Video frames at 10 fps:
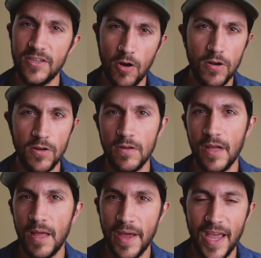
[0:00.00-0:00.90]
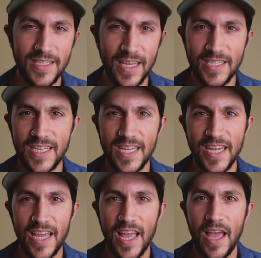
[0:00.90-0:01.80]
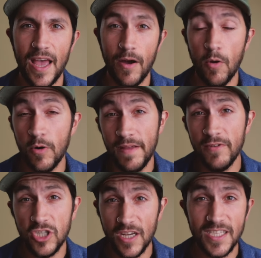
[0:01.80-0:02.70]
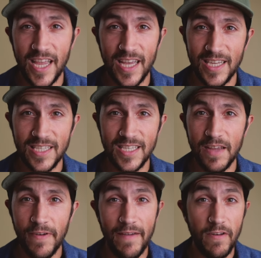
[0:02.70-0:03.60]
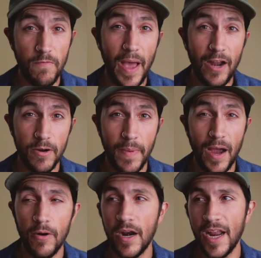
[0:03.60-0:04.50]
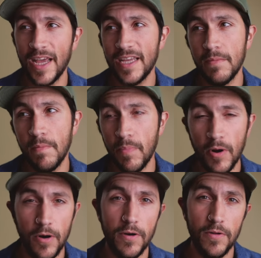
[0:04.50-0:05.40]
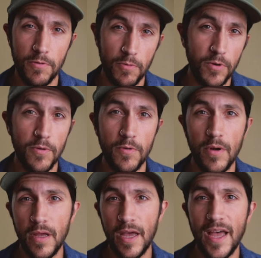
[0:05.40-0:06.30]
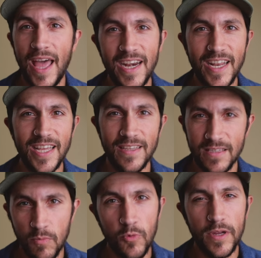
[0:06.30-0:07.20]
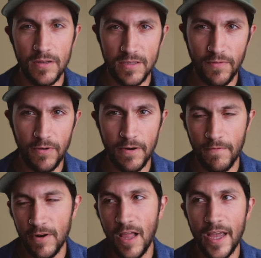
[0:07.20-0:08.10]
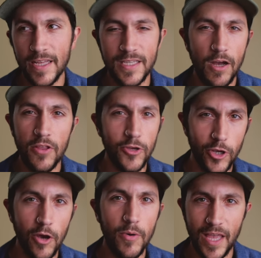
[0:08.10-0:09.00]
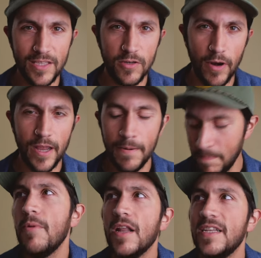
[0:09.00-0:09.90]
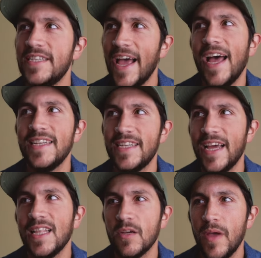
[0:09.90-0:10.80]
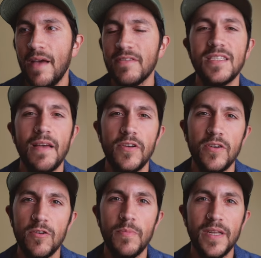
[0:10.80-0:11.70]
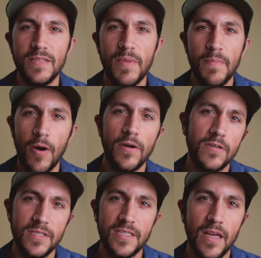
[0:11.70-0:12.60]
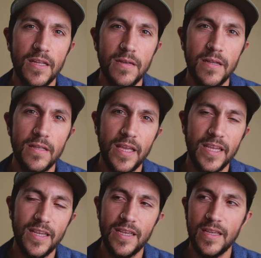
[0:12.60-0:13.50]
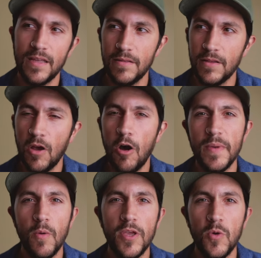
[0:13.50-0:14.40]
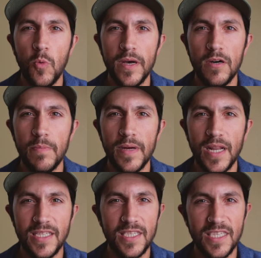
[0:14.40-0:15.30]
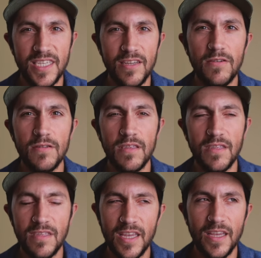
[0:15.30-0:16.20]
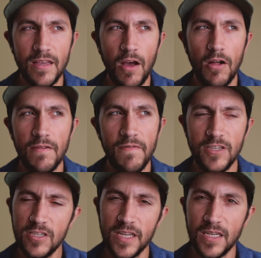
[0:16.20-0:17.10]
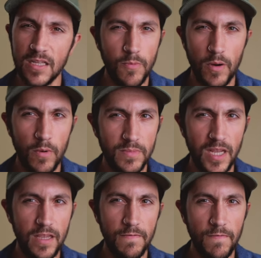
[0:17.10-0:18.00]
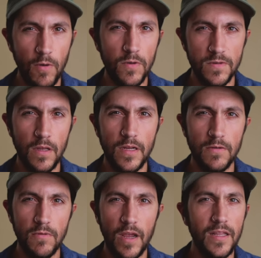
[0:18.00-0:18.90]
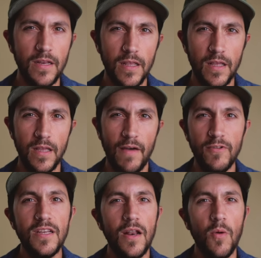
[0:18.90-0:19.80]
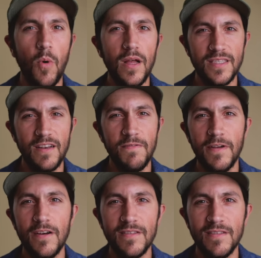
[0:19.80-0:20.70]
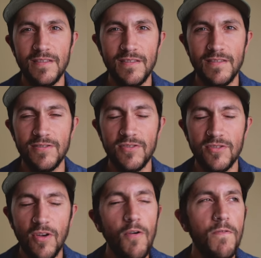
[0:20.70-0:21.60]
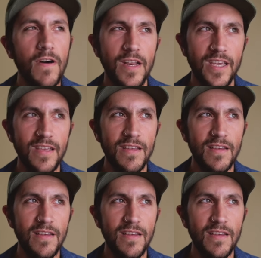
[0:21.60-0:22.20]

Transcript: dongle and my SSD, or even just the SSD if I have enough battery power, and I can burn through editing some reels for clients on the go, and that's great. I'm not a dad, like we have a 7-year-old, but he's my partner's son. Like, call me what you will, but I still think I'll eventually get to the point where I'm taking photos on it, right? I've only done it once and it felt so funny.